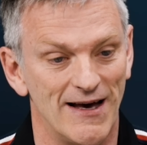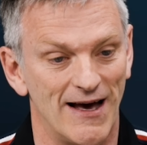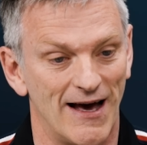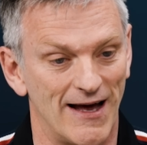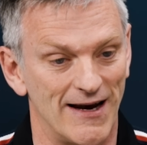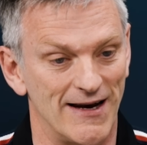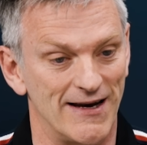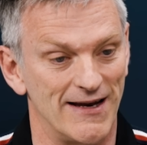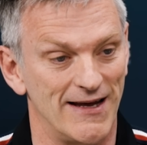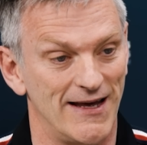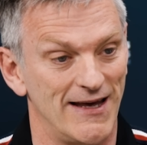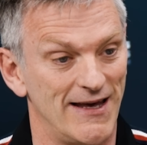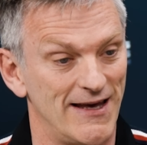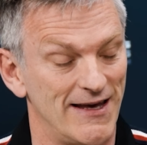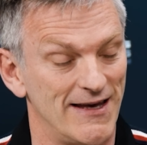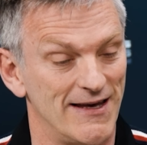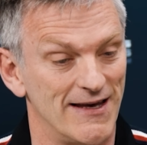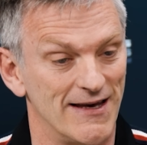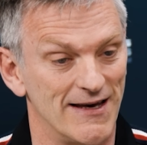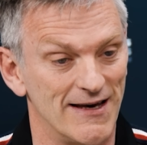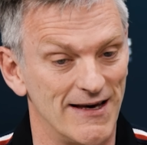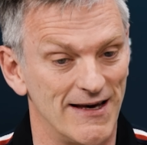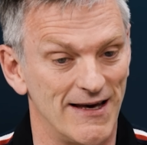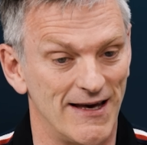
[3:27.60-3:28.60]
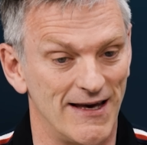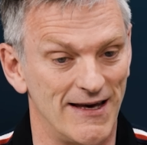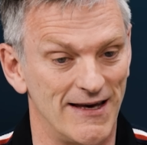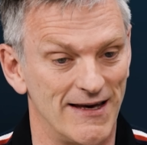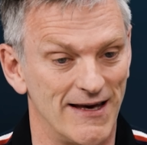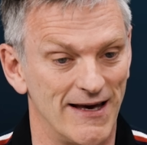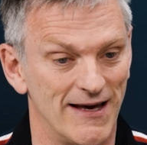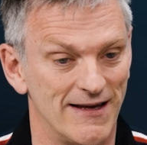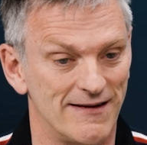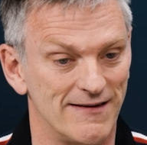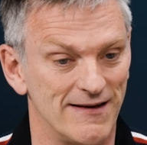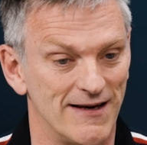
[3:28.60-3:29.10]
and he he
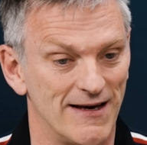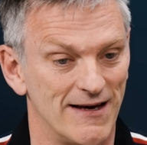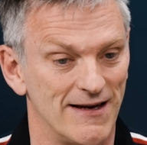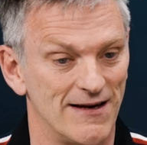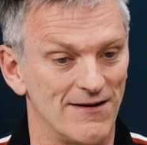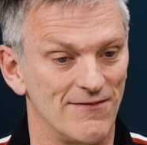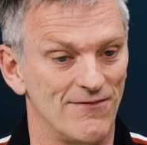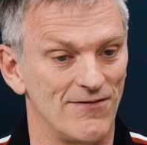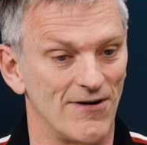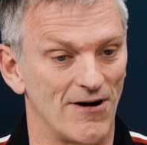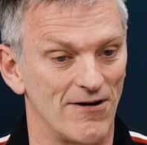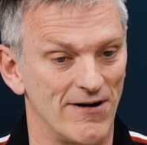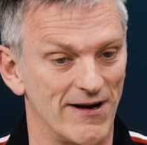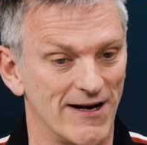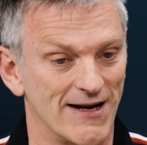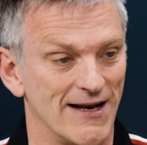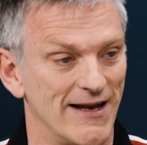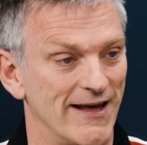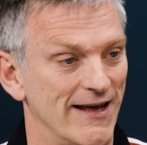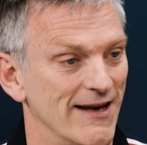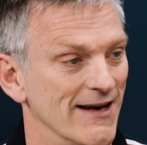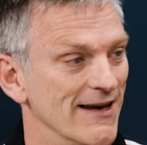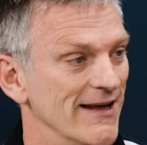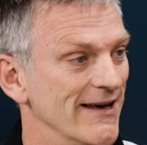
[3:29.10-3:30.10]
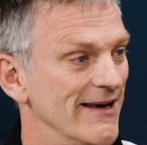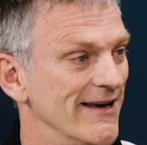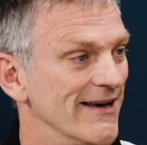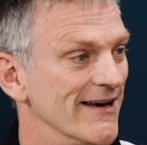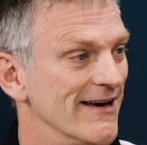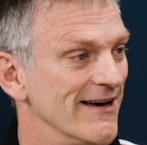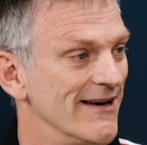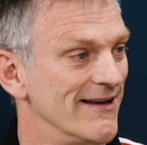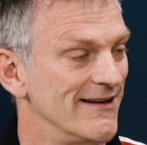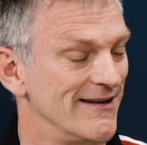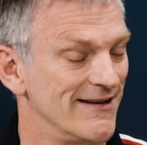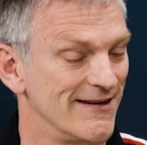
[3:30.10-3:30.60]
hit it very cleanly
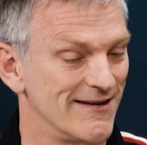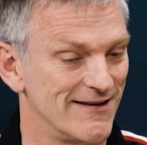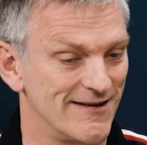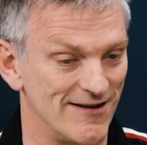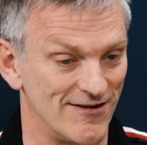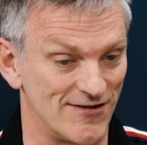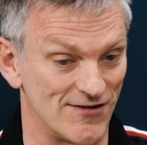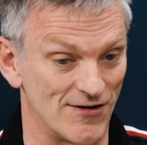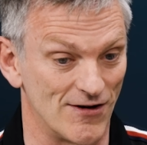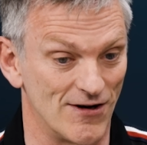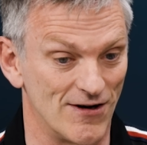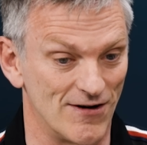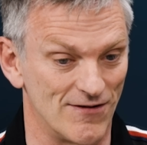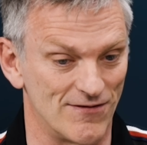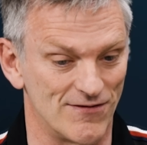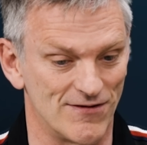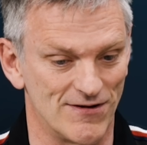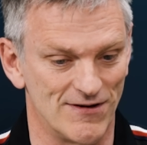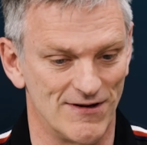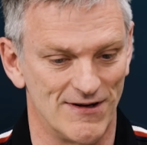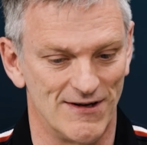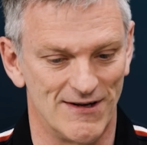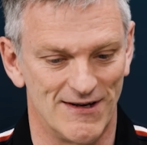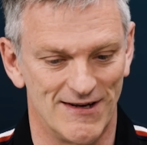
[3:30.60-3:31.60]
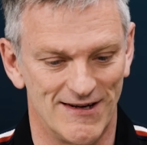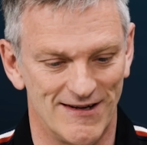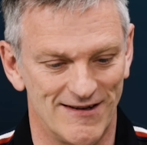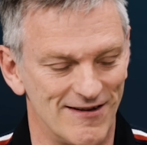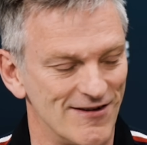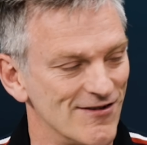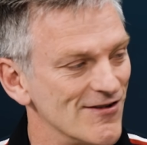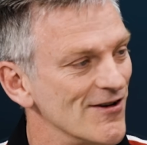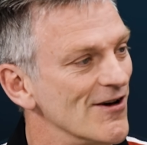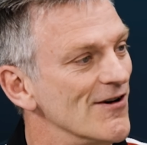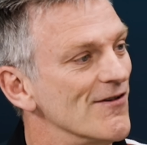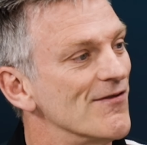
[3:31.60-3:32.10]
and deserved
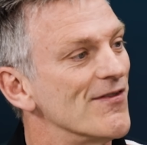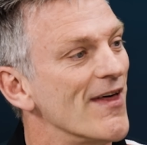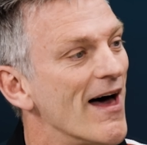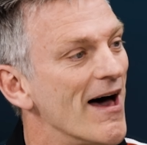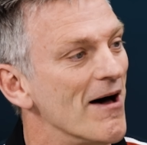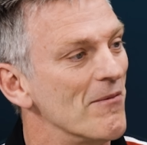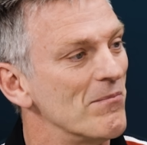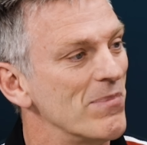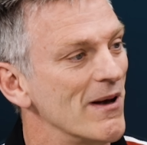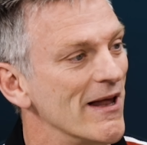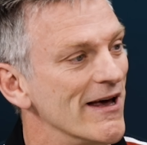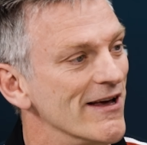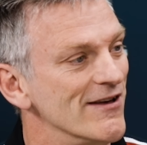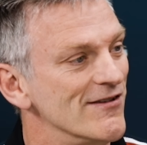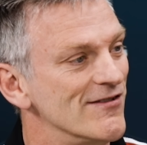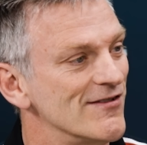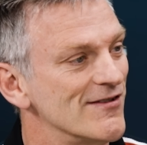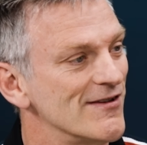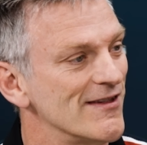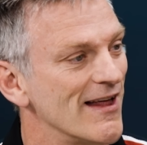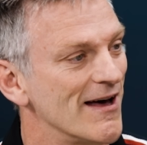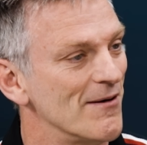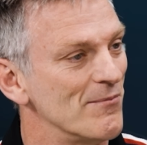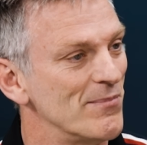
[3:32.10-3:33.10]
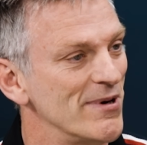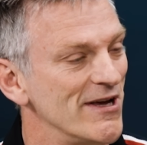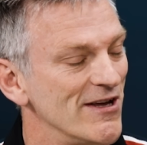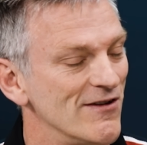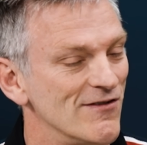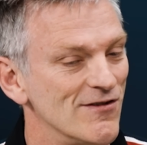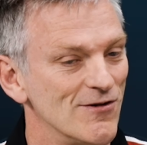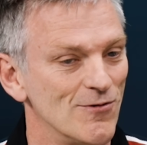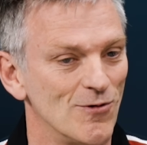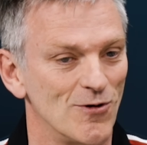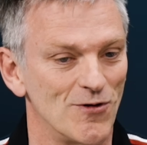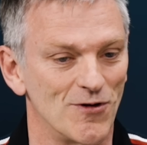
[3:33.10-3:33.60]
deserved that place, that P
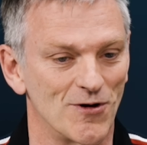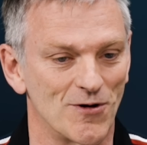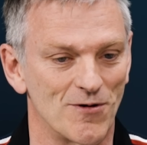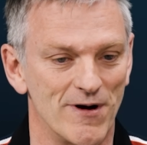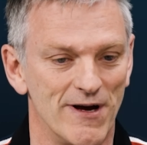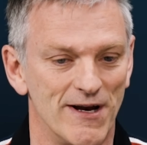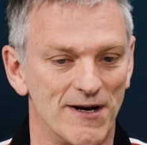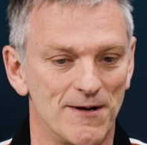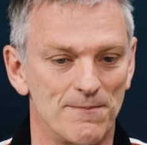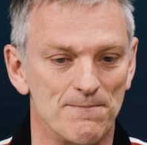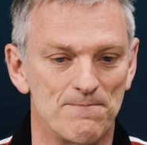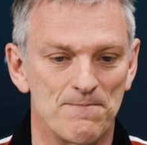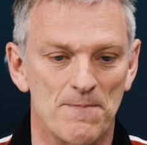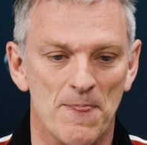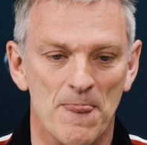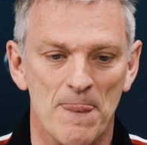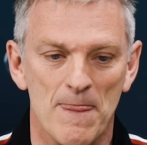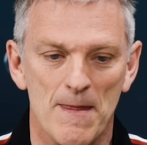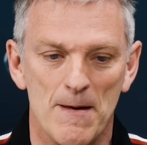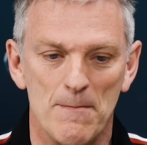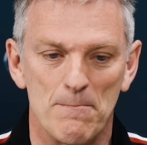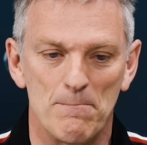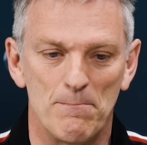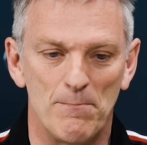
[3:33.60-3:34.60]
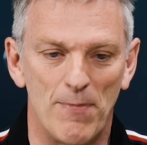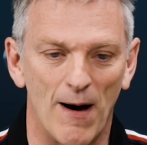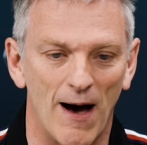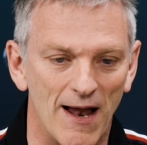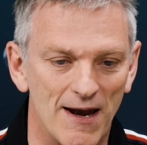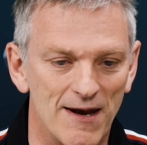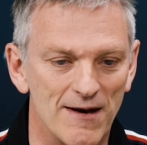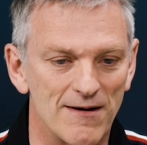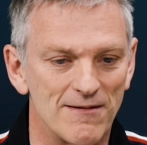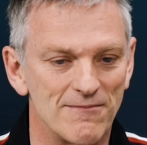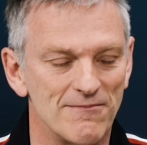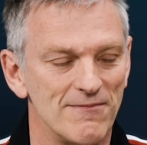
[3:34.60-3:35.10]
two on the grid.
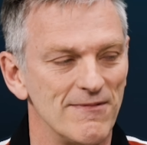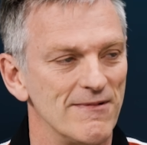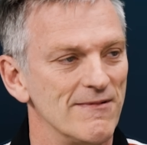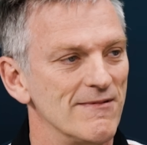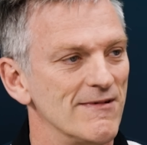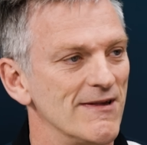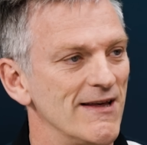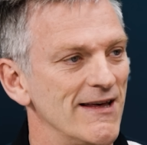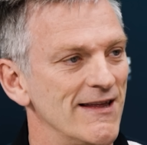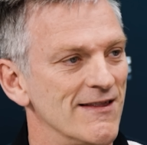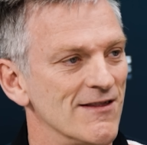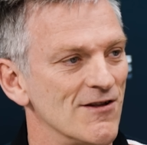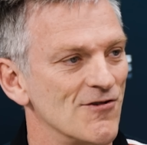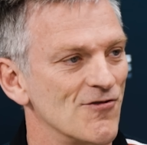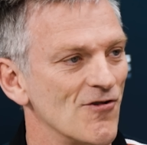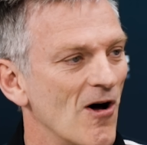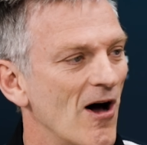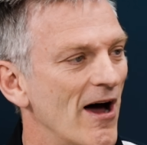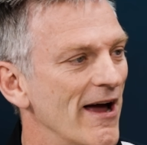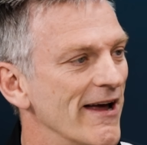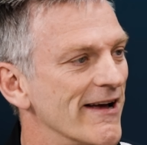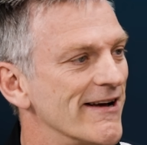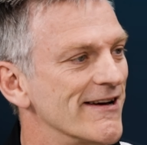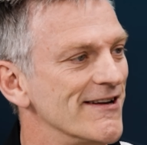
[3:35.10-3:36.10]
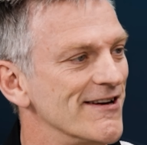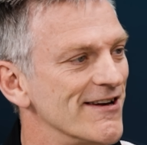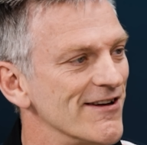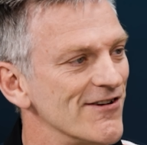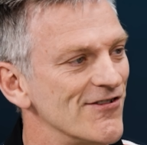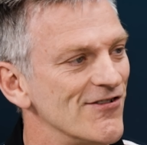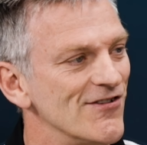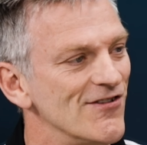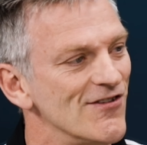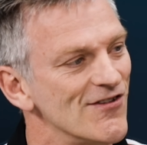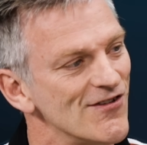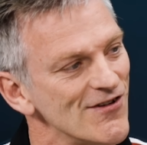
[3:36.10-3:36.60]
But in the dry
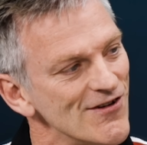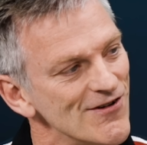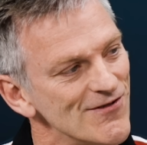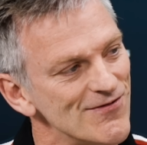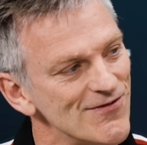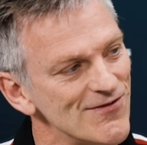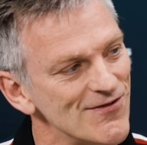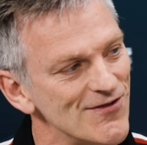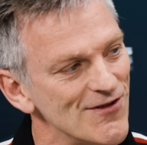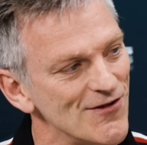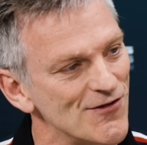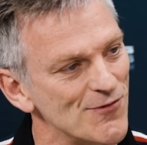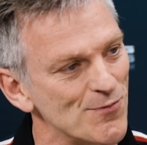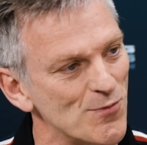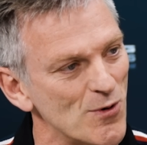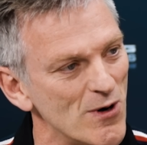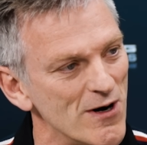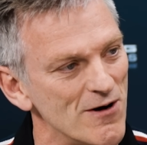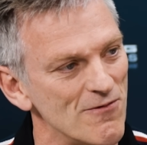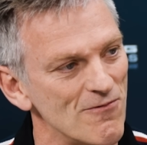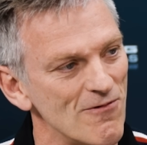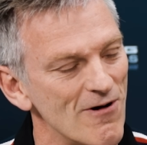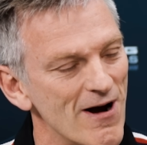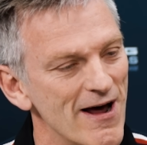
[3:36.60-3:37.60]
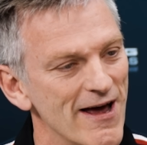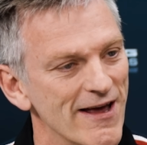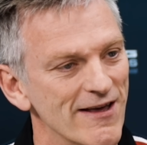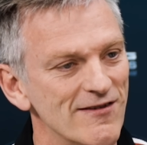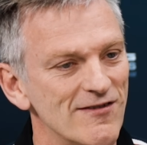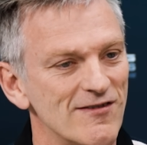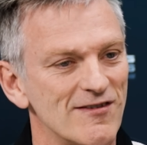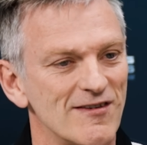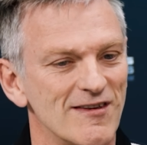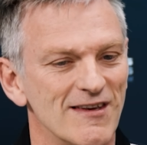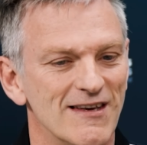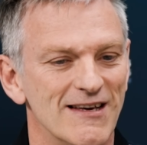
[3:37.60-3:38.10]
conditions of the sprint
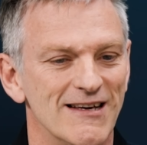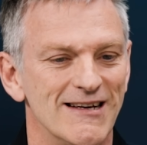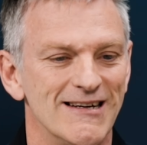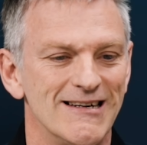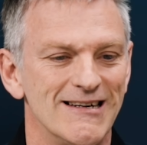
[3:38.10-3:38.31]
race,